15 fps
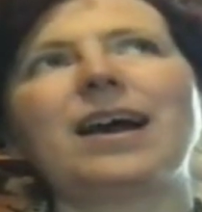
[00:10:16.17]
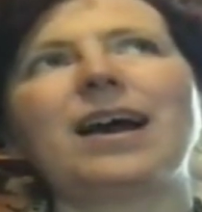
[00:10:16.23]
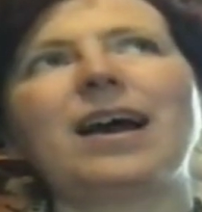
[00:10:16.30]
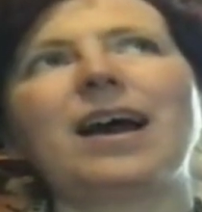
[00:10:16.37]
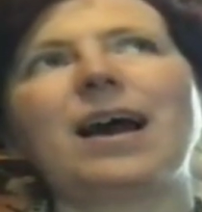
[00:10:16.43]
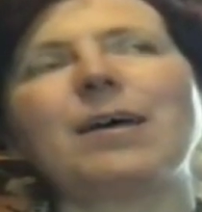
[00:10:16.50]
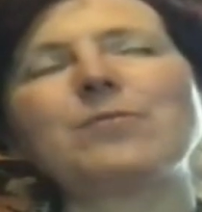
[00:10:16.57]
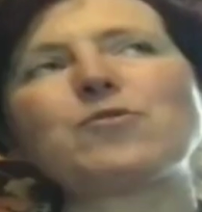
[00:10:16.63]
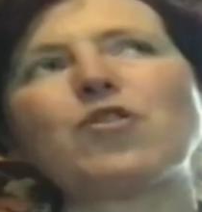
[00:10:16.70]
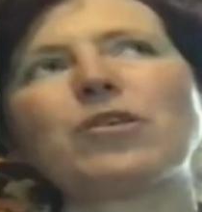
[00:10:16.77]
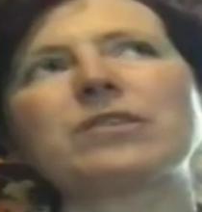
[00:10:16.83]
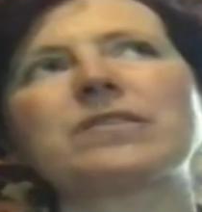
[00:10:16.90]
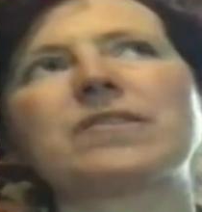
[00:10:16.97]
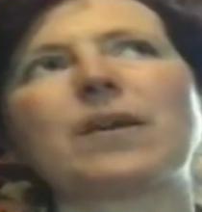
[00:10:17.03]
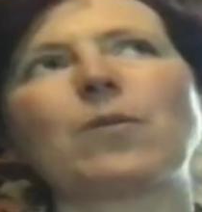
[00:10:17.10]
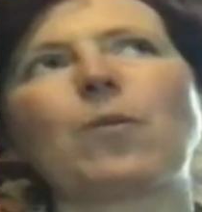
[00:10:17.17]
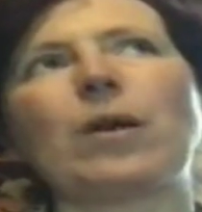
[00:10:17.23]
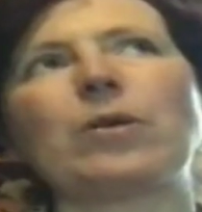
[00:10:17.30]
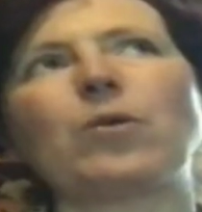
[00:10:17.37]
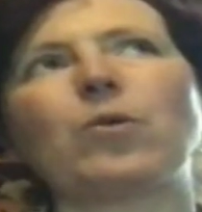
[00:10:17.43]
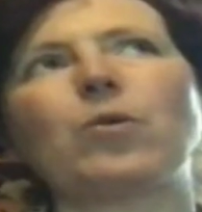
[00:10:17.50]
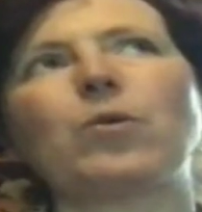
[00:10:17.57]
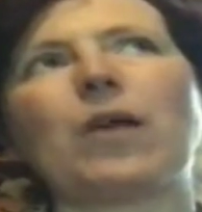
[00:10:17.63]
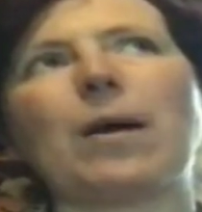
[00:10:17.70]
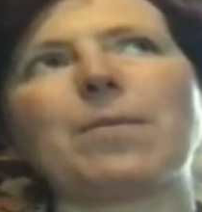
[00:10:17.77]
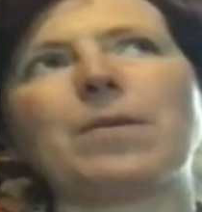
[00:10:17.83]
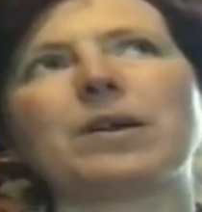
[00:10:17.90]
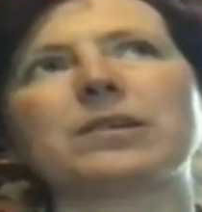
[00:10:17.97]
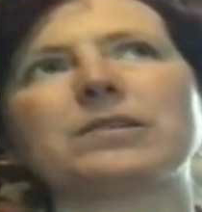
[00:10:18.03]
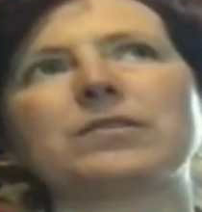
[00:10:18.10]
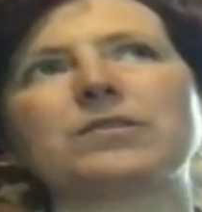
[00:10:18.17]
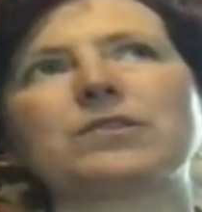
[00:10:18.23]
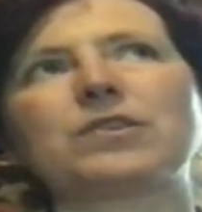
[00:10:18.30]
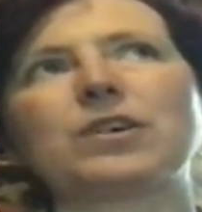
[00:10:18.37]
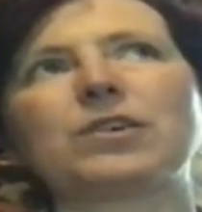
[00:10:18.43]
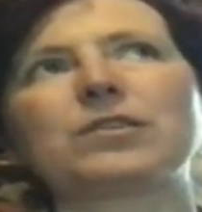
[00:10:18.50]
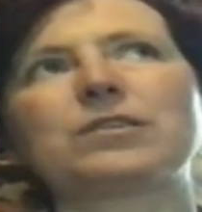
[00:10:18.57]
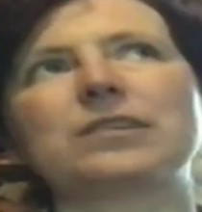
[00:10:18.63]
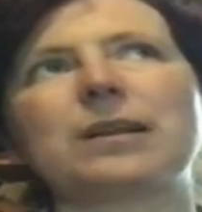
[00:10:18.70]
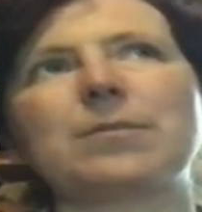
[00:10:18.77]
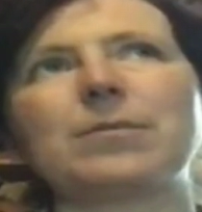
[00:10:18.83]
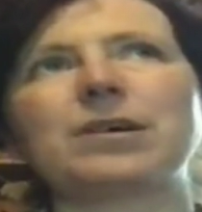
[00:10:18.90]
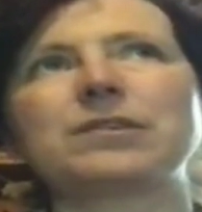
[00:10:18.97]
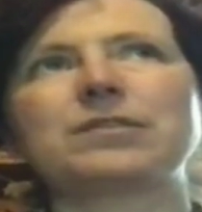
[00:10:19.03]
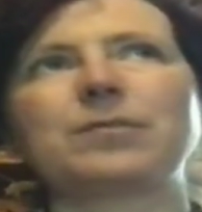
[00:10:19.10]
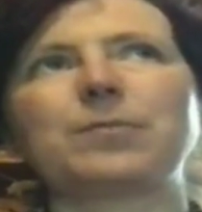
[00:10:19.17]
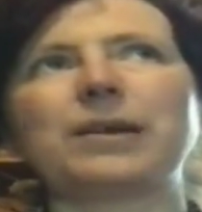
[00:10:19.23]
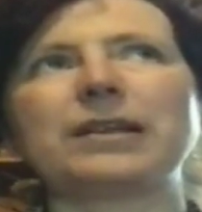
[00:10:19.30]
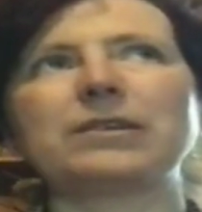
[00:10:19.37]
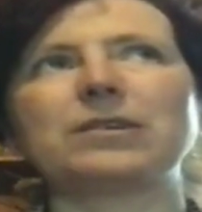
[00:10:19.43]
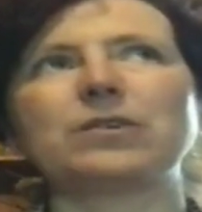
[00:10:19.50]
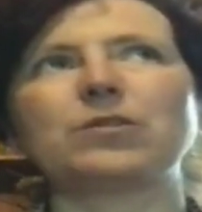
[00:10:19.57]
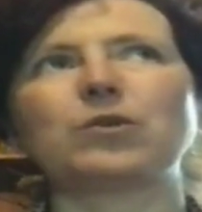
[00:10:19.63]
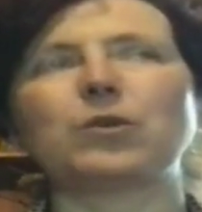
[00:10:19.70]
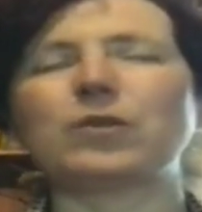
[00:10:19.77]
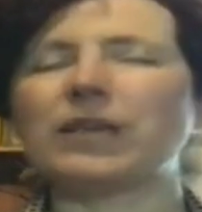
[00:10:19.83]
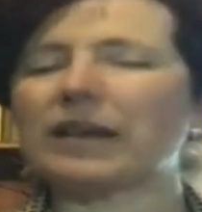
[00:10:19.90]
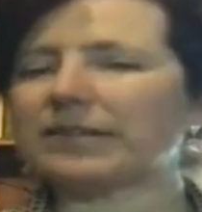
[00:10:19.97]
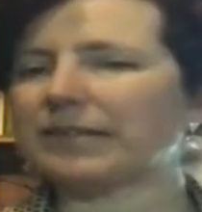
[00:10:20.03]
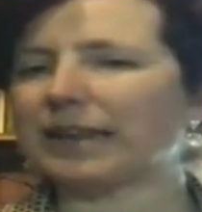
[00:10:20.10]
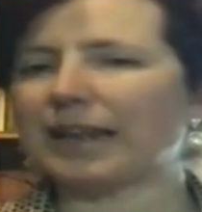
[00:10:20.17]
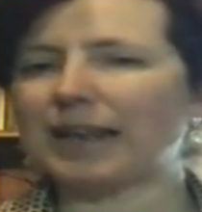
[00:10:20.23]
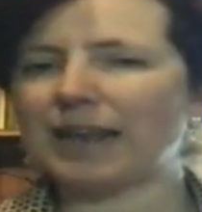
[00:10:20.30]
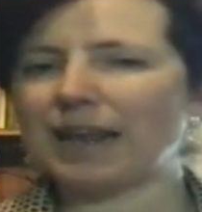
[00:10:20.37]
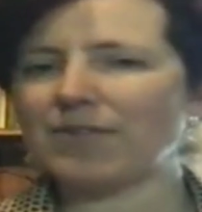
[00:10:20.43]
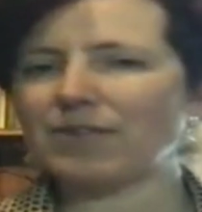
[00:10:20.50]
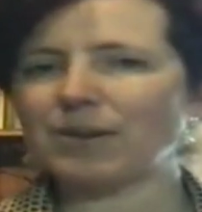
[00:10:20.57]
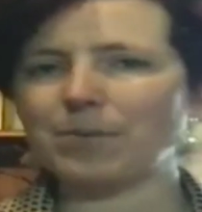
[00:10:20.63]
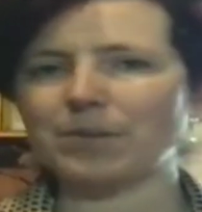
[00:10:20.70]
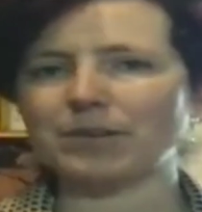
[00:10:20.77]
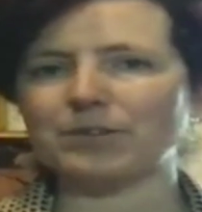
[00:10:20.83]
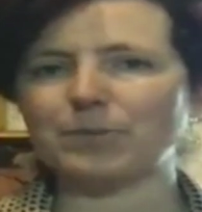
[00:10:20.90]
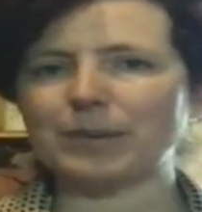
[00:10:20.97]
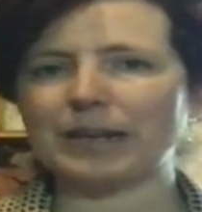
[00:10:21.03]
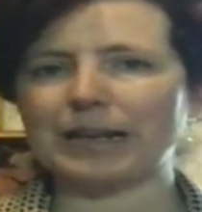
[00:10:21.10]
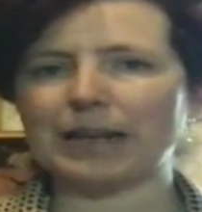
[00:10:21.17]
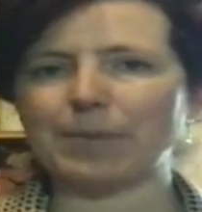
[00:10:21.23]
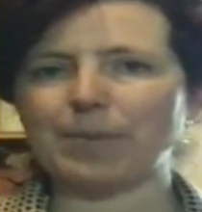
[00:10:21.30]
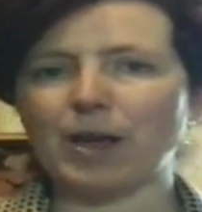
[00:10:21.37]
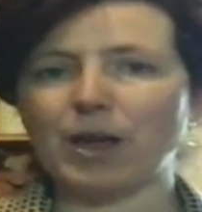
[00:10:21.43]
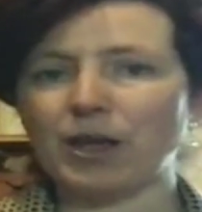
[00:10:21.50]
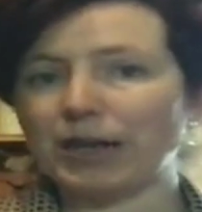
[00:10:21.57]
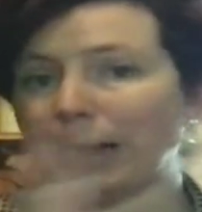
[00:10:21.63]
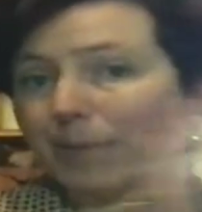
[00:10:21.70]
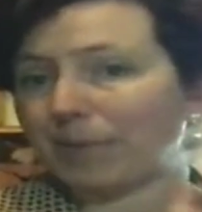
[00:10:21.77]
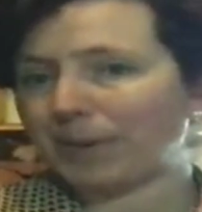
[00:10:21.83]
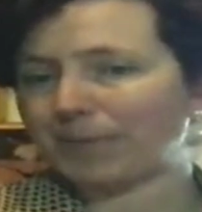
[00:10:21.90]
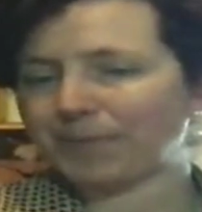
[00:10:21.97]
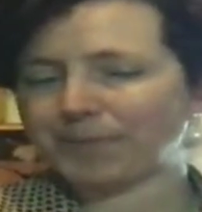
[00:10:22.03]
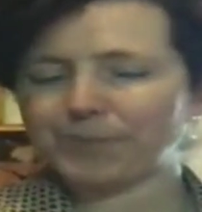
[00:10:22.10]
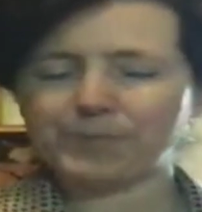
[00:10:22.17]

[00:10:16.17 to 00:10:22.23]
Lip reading: I'm trying to think when all that might have started. It might have been 2011, it might have been a little bit earlier, but